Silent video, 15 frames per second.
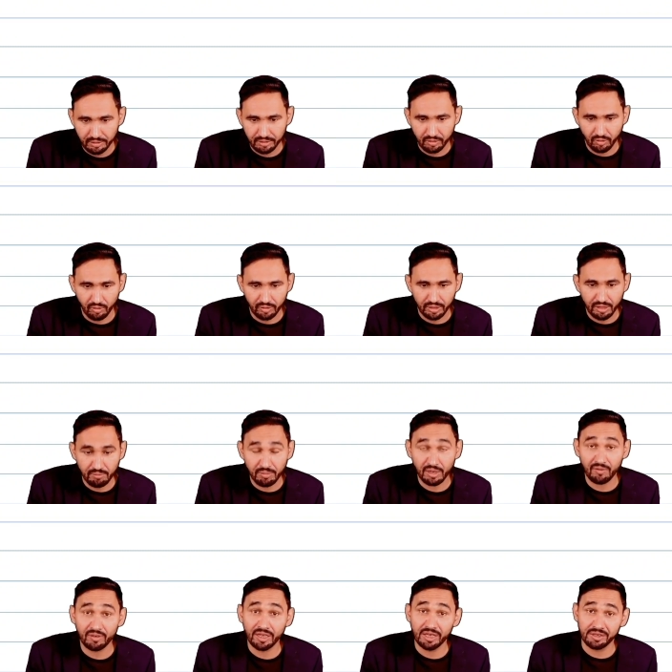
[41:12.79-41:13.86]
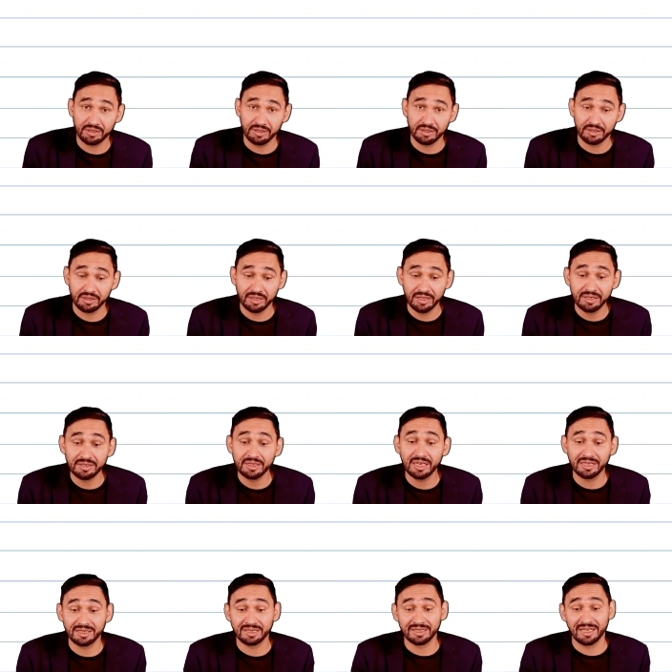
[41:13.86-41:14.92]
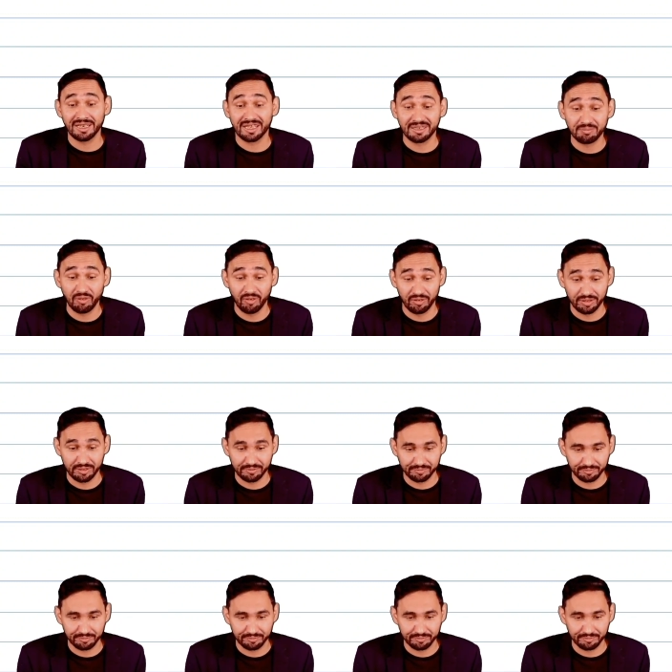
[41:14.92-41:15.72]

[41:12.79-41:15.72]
So number of cases is greater than exposed.